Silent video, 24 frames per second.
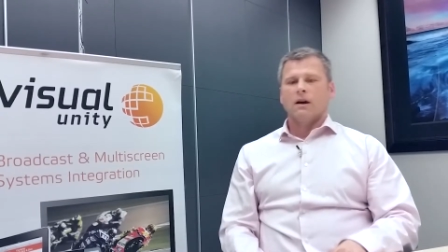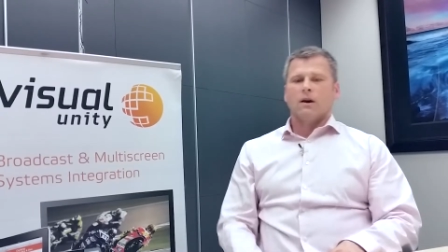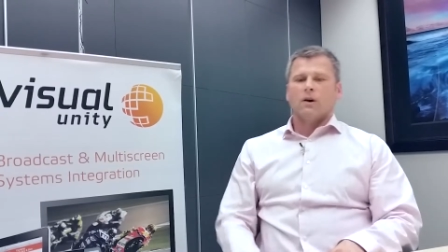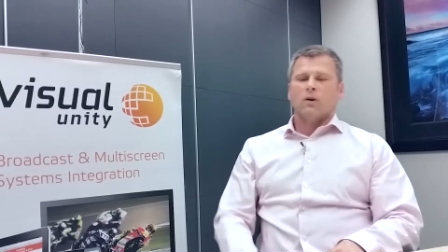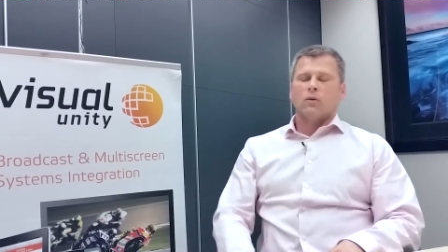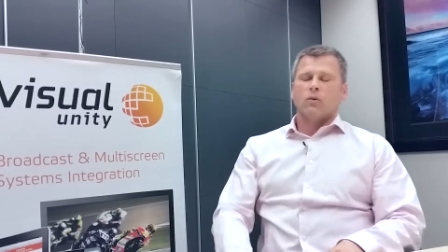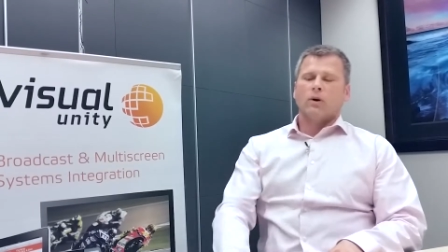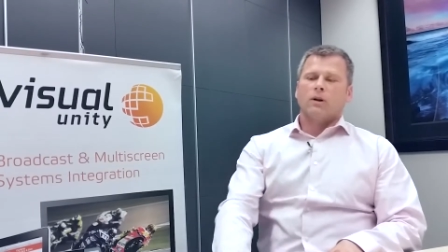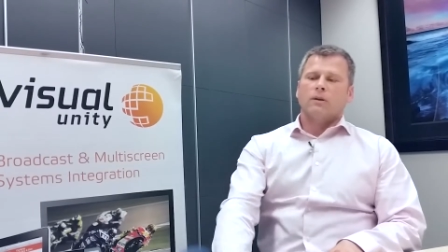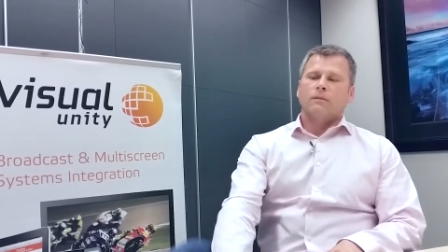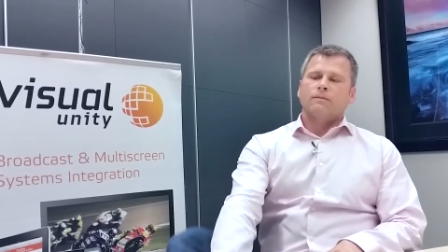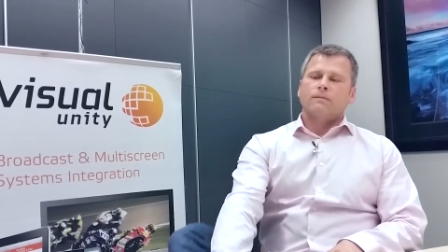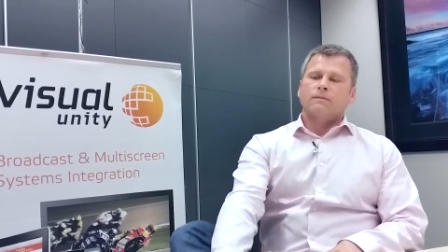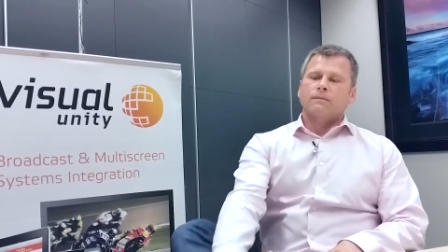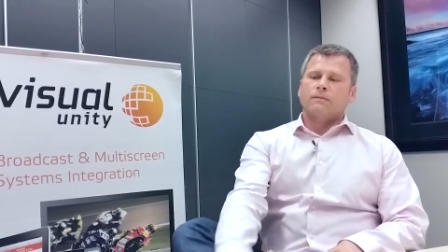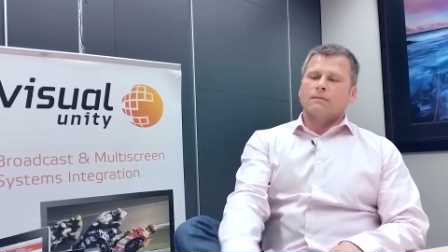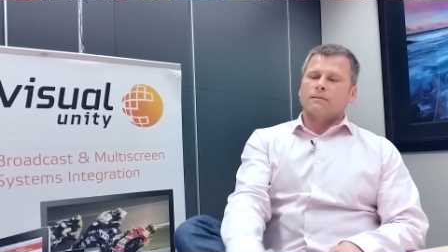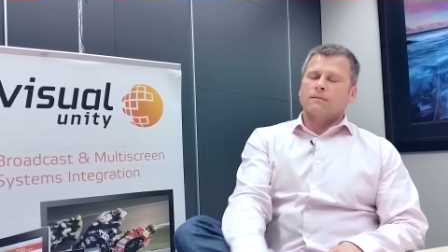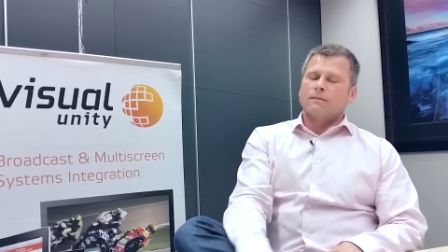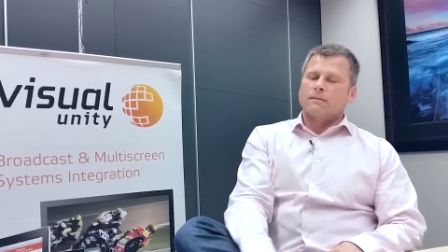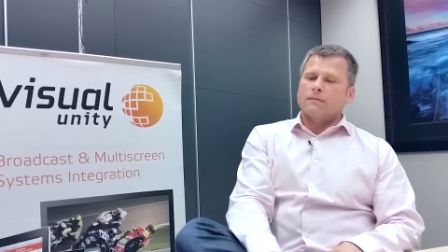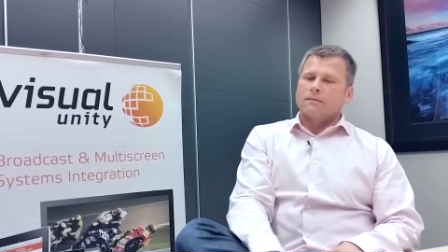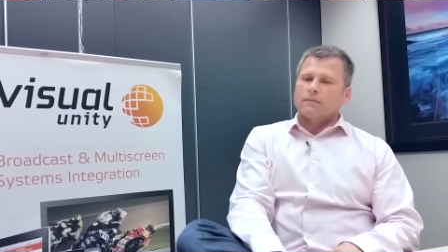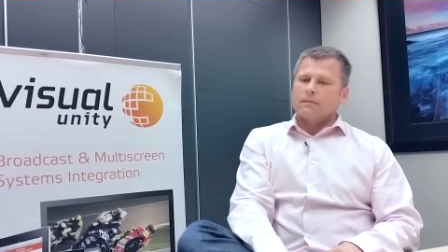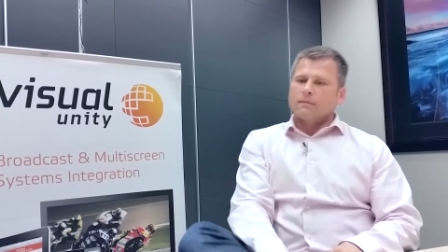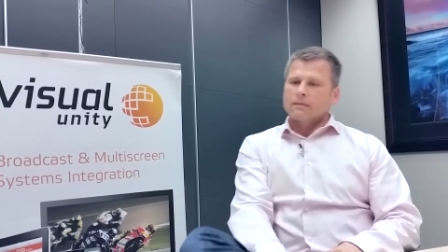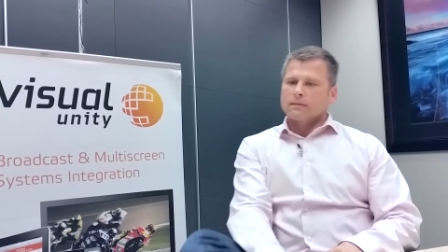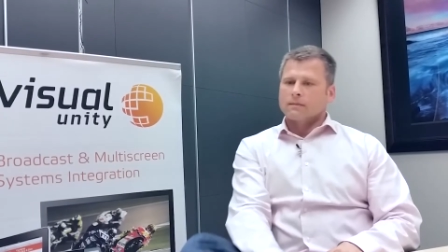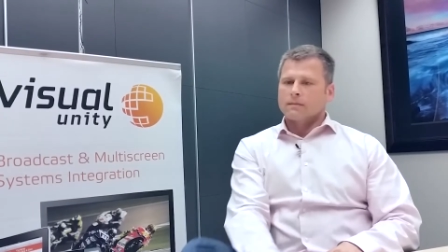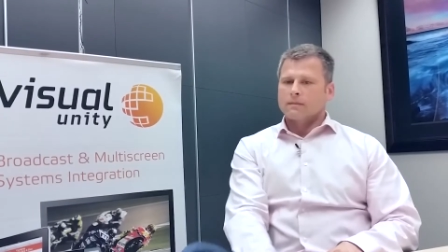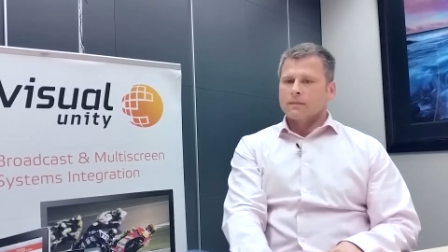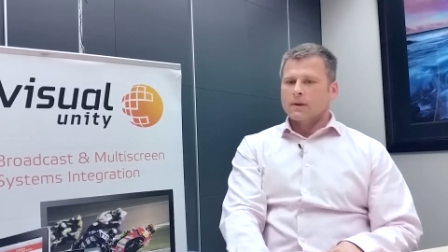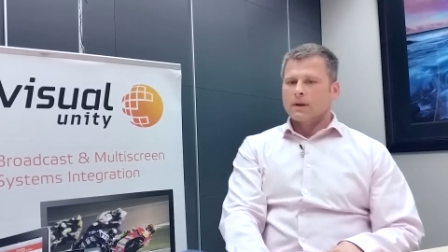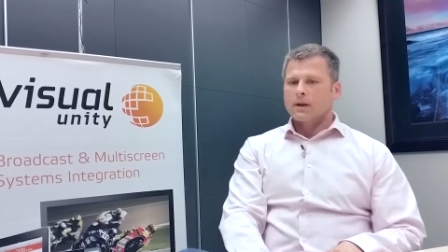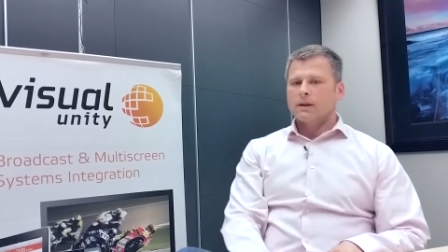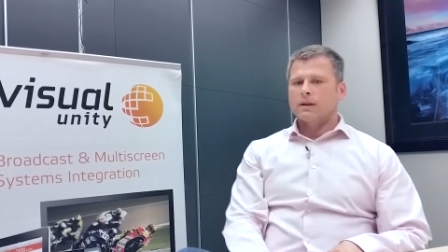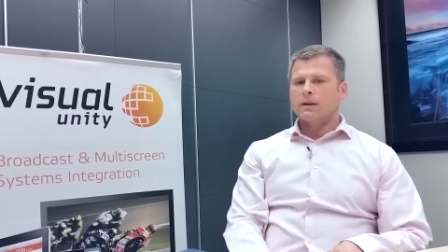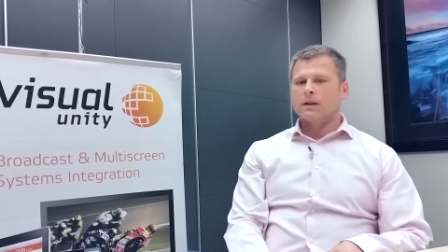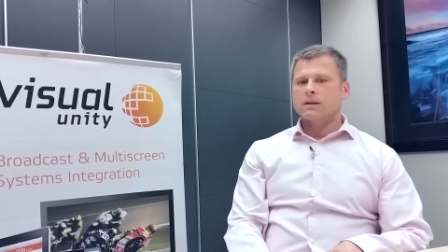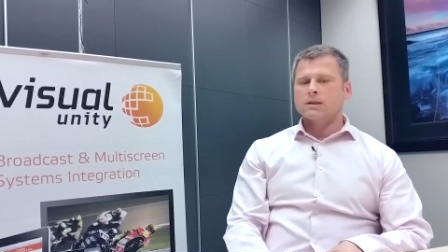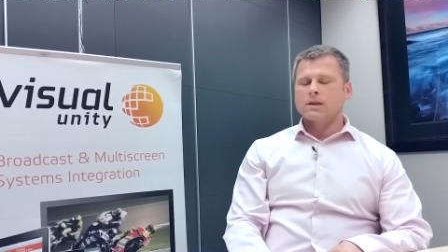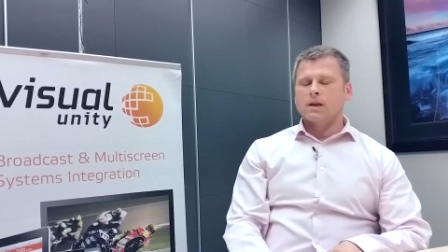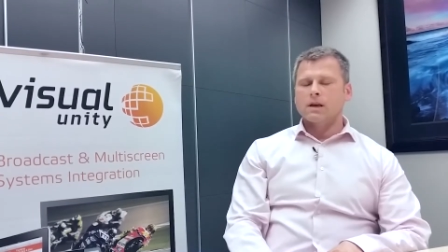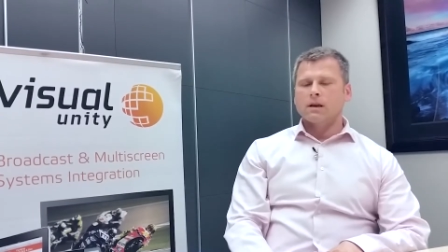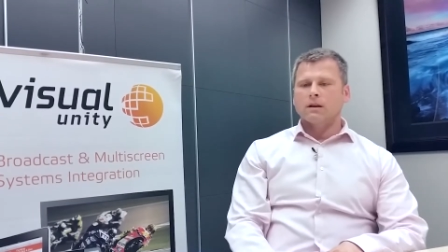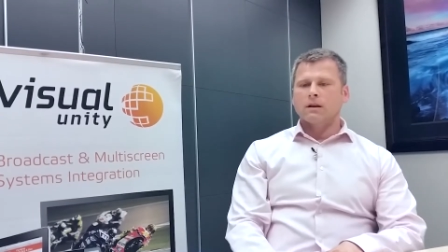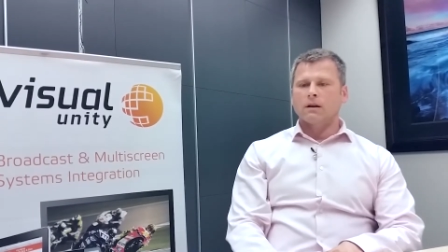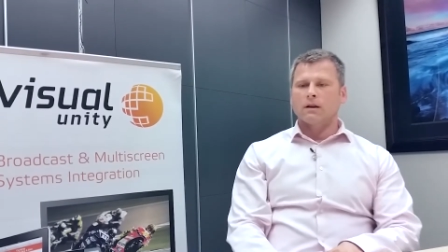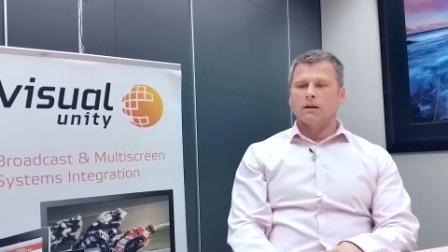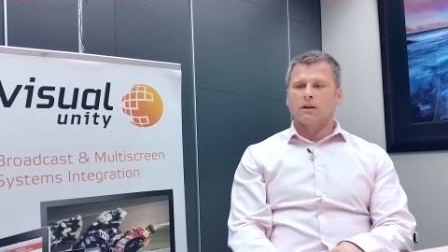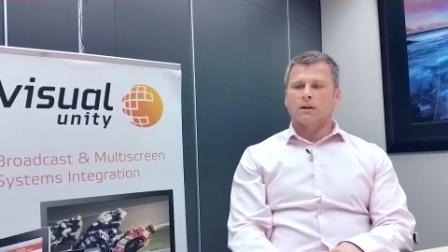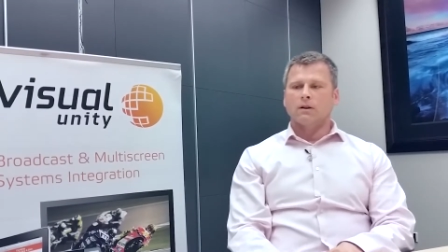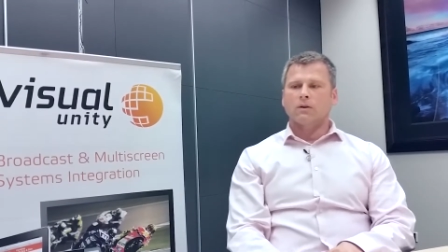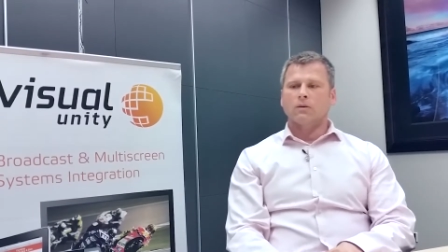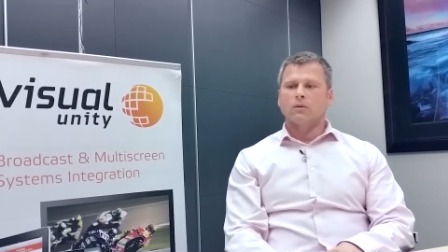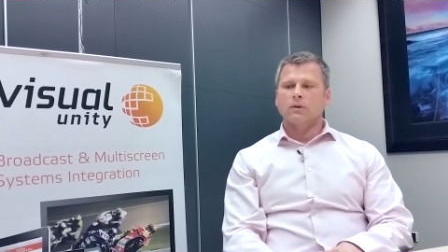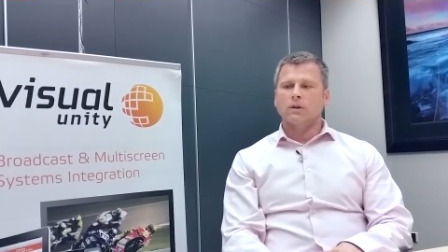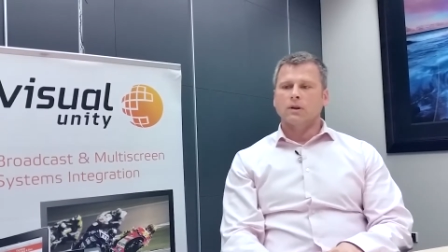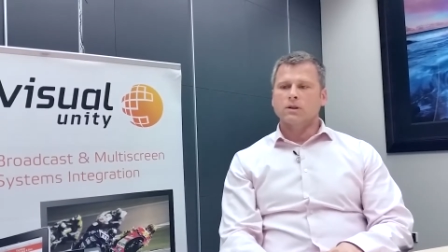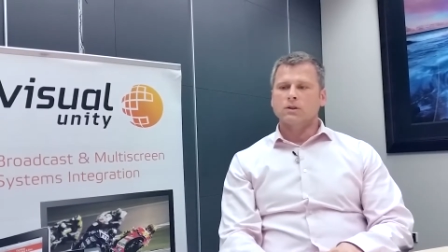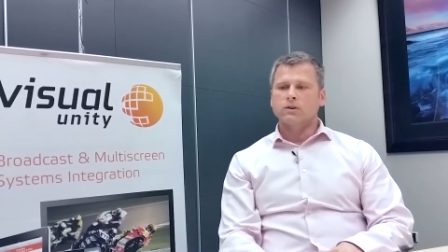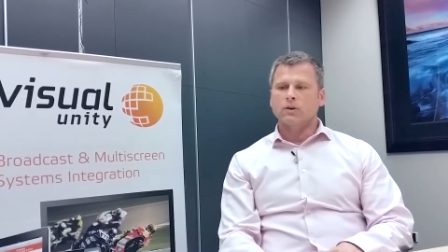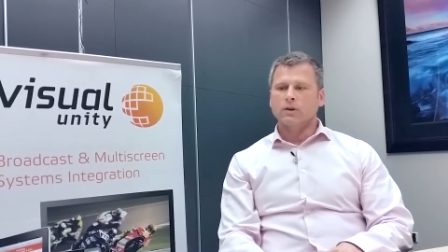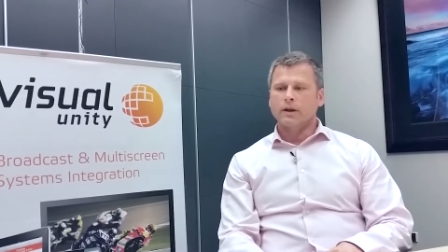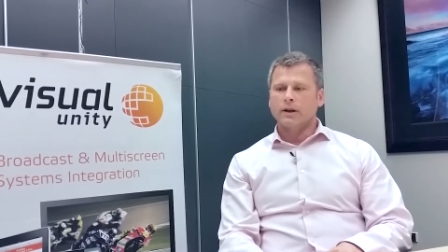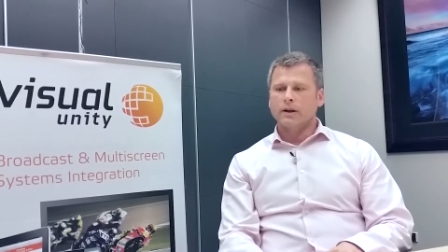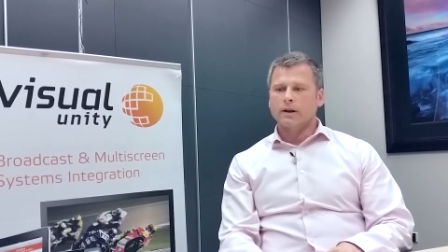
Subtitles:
Well, let's look